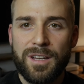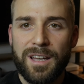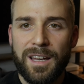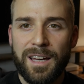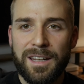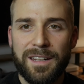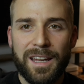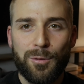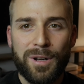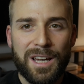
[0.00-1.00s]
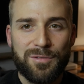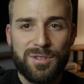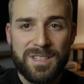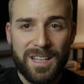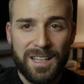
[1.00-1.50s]
And I really have to
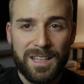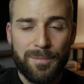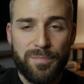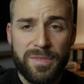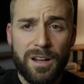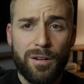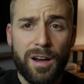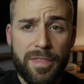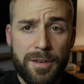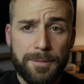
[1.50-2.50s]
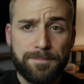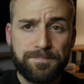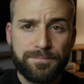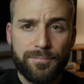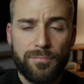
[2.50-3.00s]
say, there are other
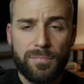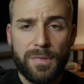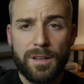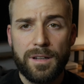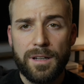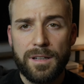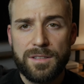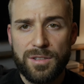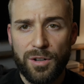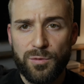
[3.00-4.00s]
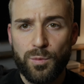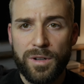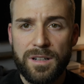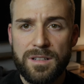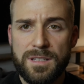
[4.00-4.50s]

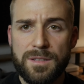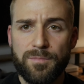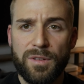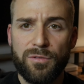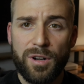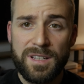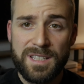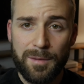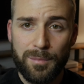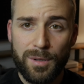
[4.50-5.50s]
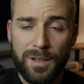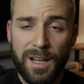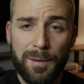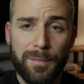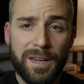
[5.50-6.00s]
softwares. For example,
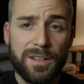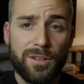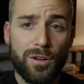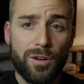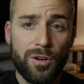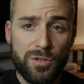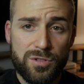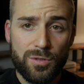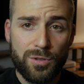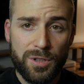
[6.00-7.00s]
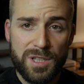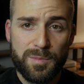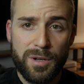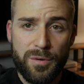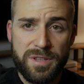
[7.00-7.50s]
I made also good
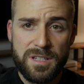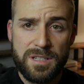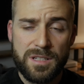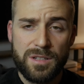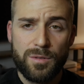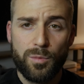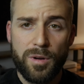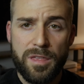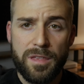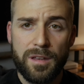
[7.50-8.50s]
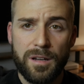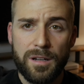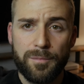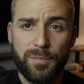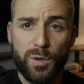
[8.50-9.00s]
experiences with
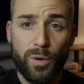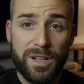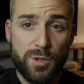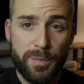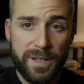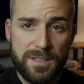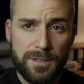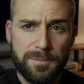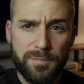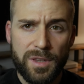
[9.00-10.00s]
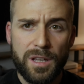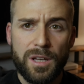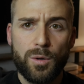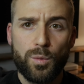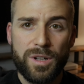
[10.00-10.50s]
Grain to Pixel,
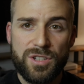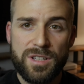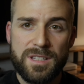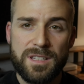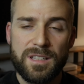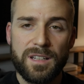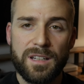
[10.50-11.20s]
which is